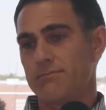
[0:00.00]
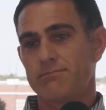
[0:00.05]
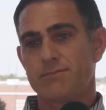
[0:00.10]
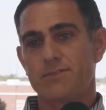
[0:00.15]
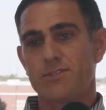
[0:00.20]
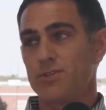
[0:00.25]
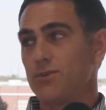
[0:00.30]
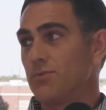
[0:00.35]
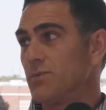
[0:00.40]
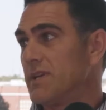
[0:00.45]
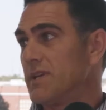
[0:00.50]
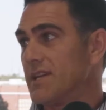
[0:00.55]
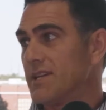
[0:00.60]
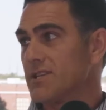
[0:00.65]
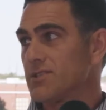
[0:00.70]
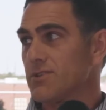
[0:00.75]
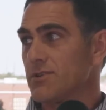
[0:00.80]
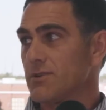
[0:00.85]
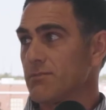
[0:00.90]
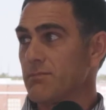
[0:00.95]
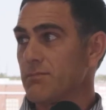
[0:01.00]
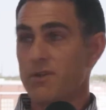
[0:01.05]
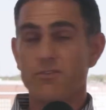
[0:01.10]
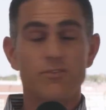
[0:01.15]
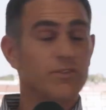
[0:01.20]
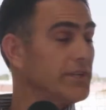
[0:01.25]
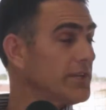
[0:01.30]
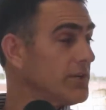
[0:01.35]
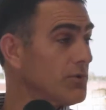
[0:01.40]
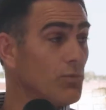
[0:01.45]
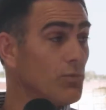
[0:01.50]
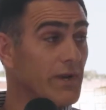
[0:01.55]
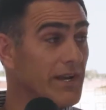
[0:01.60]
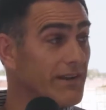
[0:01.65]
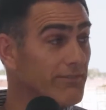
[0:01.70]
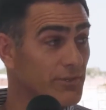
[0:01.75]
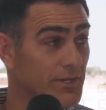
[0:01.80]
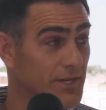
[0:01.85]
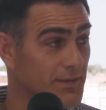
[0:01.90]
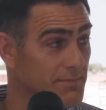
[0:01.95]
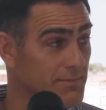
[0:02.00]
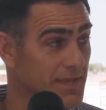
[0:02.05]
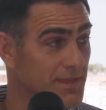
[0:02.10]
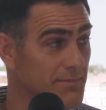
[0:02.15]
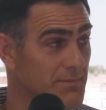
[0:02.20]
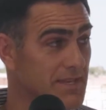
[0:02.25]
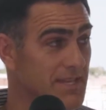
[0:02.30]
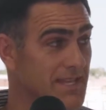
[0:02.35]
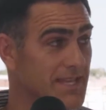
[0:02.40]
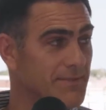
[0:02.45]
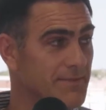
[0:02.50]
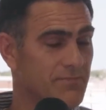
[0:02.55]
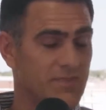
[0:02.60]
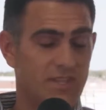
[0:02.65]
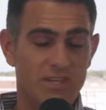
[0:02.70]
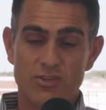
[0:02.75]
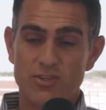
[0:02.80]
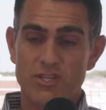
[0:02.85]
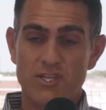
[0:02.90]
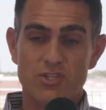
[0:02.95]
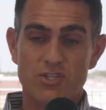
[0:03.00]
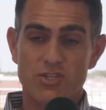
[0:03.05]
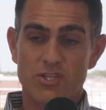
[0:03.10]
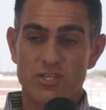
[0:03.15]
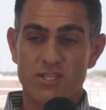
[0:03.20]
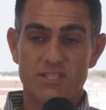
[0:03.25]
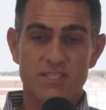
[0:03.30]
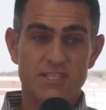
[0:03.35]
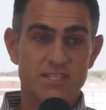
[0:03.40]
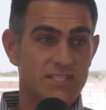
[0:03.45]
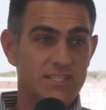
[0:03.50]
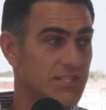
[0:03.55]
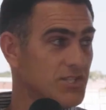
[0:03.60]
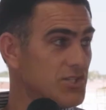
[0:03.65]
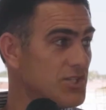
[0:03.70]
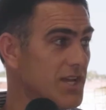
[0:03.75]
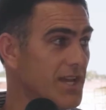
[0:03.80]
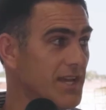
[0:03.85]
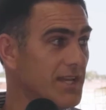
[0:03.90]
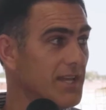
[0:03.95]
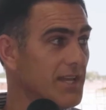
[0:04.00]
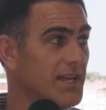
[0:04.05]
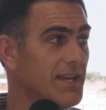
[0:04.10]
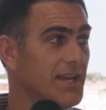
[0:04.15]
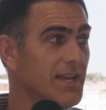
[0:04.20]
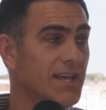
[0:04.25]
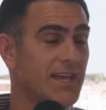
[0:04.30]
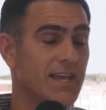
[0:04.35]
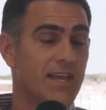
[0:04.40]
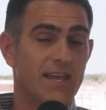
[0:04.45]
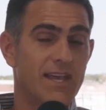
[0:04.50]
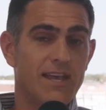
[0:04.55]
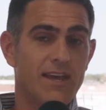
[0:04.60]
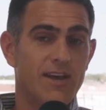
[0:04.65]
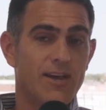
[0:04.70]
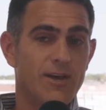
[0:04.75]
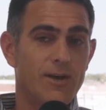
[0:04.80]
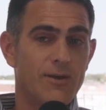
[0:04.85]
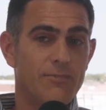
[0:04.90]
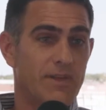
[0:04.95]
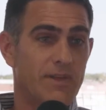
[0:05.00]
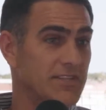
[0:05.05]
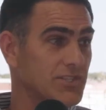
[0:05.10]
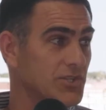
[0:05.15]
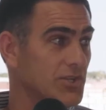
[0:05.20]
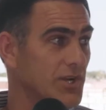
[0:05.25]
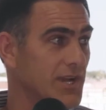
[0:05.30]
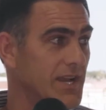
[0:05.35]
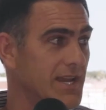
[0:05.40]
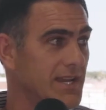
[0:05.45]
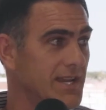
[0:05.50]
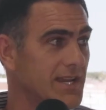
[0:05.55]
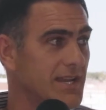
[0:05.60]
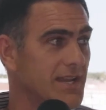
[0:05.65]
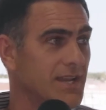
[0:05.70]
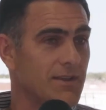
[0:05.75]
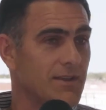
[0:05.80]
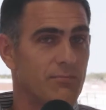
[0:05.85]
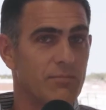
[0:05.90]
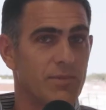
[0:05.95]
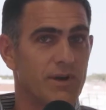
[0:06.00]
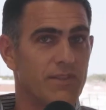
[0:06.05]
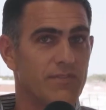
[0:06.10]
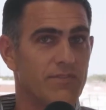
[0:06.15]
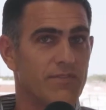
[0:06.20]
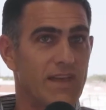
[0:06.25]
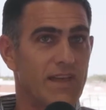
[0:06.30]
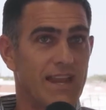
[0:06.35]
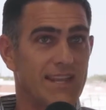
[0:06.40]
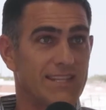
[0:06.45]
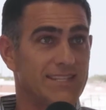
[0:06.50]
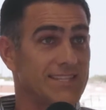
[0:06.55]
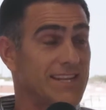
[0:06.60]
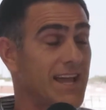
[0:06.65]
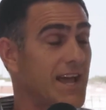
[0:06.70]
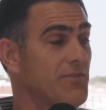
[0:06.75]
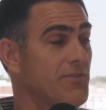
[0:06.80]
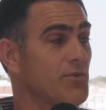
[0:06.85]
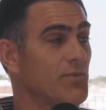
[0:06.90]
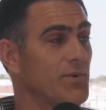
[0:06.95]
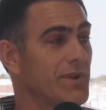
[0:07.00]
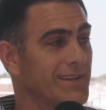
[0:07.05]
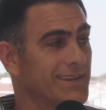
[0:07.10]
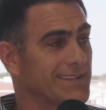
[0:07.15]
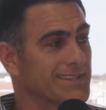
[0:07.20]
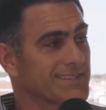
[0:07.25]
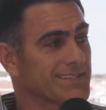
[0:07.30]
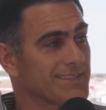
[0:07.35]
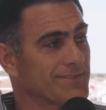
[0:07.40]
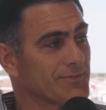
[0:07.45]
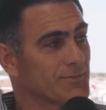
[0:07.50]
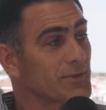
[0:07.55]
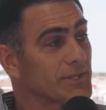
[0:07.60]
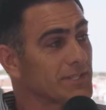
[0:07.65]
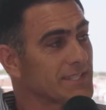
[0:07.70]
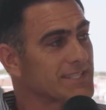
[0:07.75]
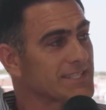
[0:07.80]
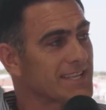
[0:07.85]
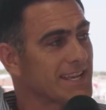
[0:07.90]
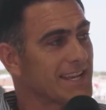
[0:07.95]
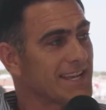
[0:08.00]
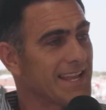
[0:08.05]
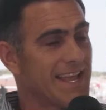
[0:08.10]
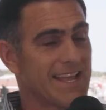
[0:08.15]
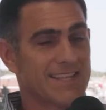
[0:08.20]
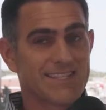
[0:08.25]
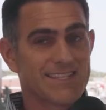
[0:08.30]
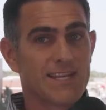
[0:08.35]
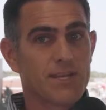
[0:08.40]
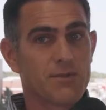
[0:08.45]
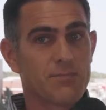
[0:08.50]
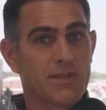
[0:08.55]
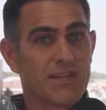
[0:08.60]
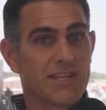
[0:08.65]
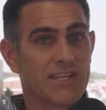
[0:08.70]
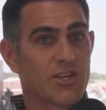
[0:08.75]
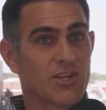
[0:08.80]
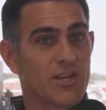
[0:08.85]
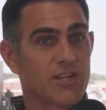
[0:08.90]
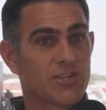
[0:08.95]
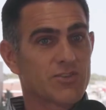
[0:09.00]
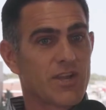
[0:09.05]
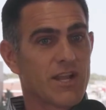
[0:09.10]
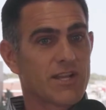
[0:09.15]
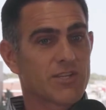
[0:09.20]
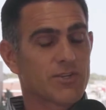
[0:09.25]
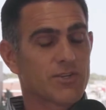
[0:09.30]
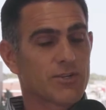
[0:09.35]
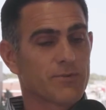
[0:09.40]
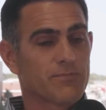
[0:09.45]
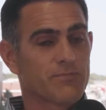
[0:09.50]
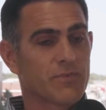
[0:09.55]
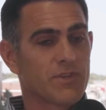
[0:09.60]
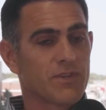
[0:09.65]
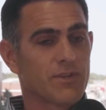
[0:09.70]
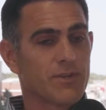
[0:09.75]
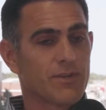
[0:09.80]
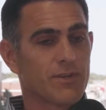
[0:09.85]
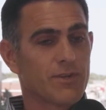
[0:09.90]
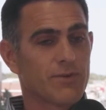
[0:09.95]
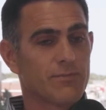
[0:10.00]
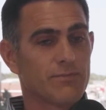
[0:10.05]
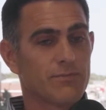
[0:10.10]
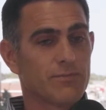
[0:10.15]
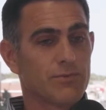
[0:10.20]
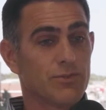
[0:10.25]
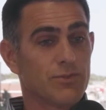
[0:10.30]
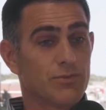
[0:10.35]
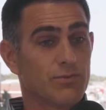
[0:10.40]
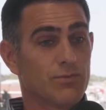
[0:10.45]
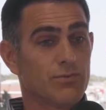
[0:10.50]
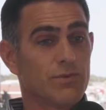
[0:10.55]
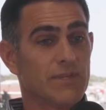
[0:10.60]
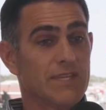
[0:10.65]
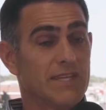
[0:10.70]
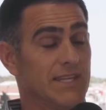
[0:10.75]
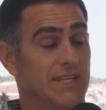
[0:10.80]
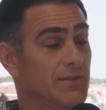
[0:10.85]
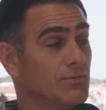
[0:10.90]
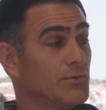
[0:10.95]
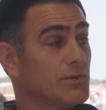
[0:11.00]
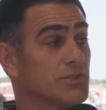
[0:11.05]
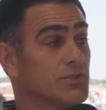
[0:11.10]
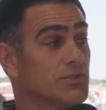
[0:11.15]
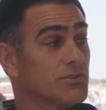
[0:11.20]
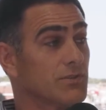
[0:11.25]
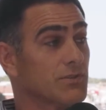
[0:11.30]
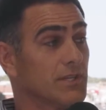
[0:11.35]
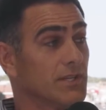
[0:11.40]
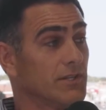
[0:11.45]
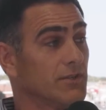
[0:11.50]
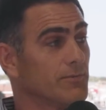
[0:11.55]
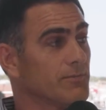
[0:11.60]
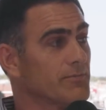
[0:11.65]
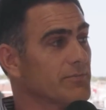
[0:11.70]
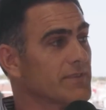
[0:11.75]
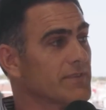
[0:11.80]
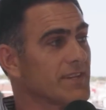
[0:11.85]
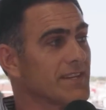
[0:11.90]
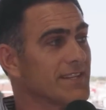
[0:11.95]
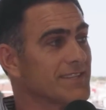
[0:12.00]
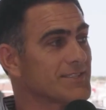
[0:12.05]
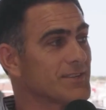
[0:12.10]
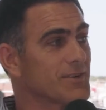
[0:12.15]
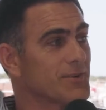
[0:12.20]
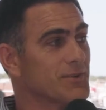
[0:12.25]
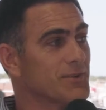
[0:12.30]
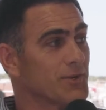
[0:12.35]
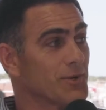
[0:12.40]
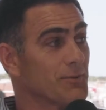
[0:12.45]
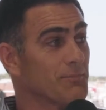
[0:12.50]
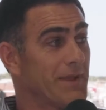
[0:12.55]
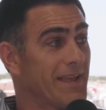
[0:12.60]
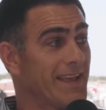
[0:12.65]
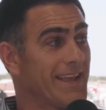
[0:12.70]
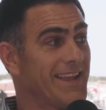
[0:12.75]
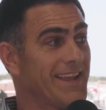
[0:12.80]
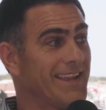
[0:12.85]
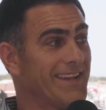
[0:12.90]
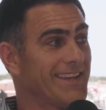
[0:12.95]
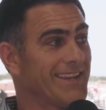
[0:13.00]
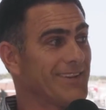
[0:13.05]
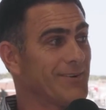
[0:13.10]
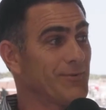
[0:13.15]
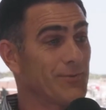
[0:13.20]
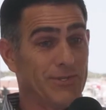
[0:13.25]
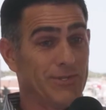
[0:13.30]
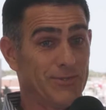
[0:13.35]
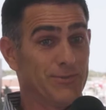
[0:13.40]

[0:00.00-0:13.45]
2 weeks or monthly or whatever it may be, and you get your consistent check. That's great, but that is not the way it is in real estate. As an independent contractor, you eat what you kill. And so you're paid when